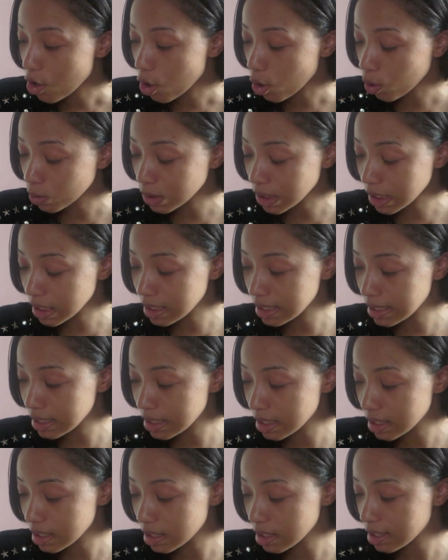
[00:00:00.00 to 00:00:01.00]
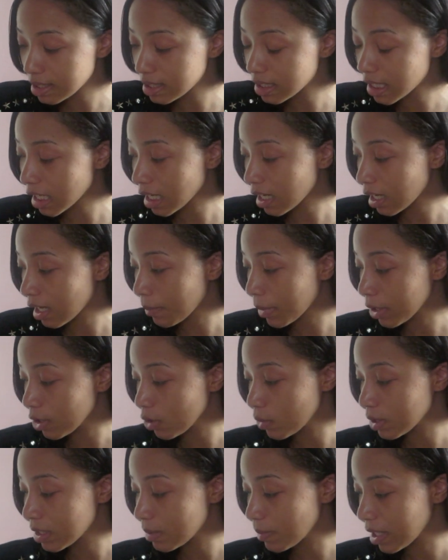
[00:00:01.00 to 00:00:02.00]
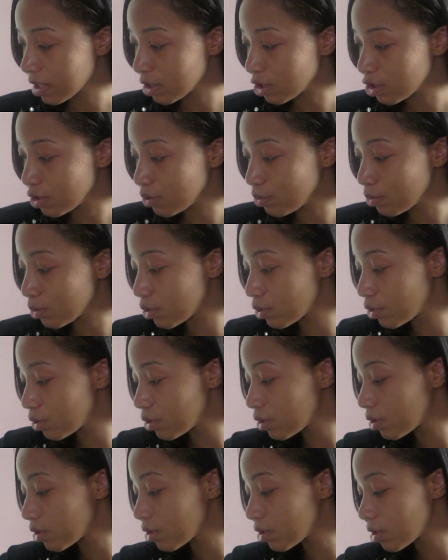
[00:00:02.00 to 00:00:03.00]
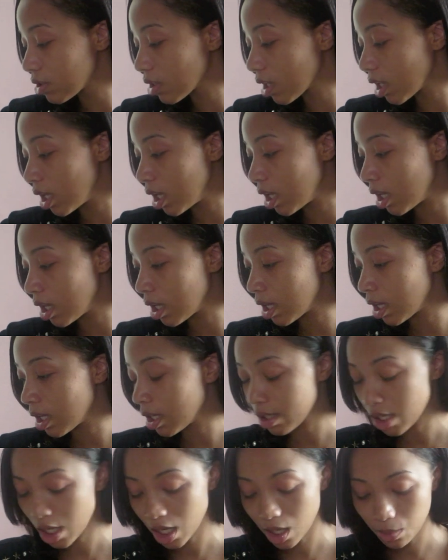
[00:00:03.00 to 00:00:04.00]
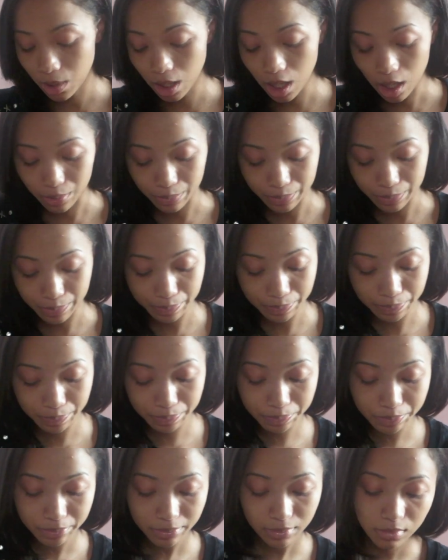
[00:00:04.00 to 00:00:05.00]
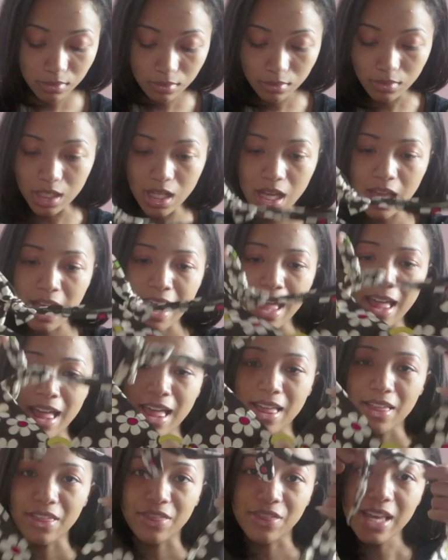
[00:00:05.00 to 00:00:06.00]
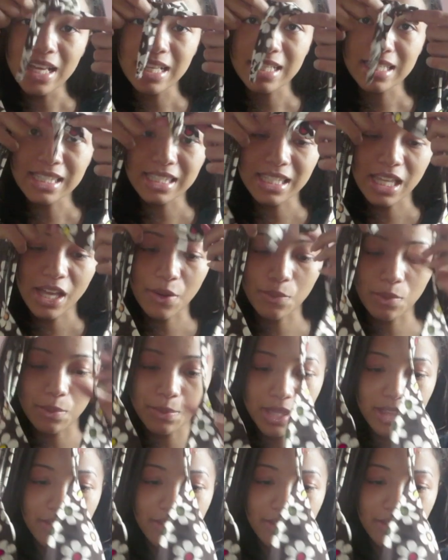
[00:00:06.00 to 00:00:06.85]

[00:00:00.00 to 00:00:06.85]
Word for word: oldest to my newest bathing suits. And here we go. This would be